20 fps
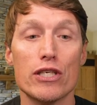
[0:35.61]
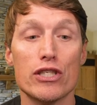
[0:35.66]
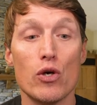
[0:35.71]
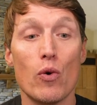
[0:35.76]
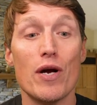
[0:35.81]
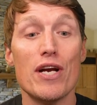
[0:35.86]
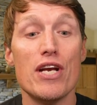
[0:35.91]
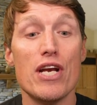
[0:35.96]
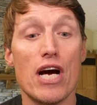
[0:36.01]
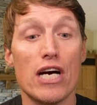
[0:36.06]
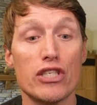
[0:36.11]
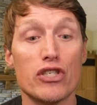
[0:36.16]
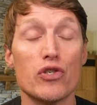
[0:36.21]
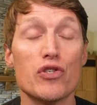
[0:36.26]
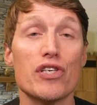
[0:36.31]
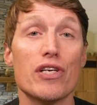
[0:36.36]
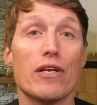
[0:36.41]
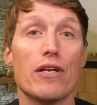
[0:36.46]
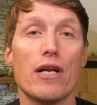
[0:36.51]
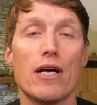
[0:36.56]
So
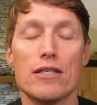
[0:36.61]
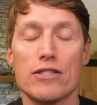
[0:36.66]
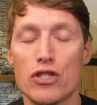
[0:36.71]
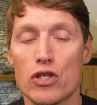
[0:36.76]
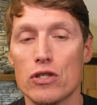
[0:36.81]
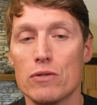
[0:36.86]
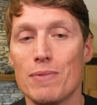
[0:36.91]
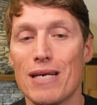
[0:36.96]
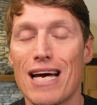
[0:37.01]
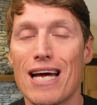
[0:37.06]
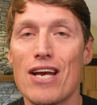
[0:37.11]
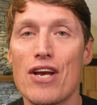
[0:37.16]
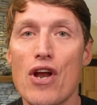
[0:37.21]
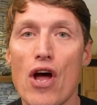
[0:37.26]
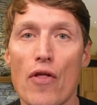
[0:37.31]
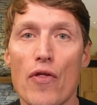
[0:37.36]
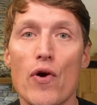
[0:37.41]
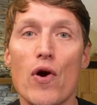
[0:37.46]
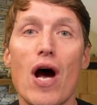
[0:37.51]
another